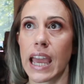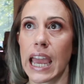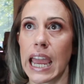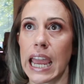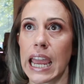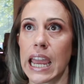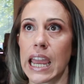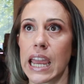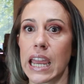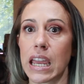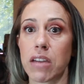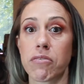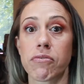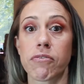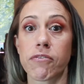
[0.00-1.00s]

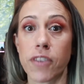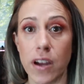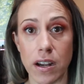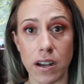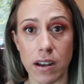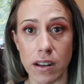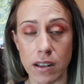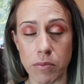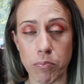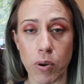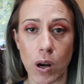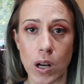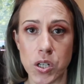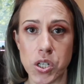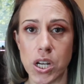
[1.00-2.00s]
a fun
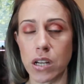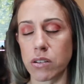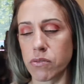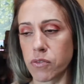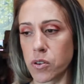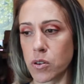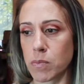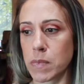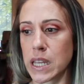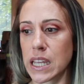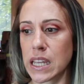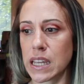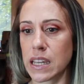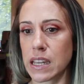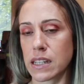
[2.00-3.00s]
project for
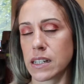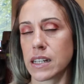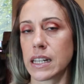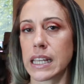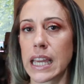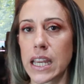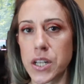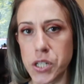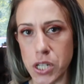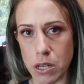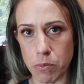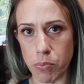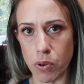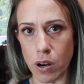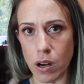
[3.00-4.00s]
me, an engaging
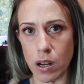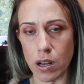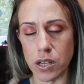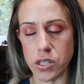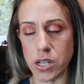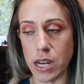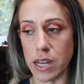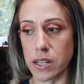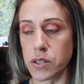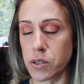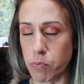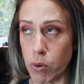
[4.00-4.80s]
project,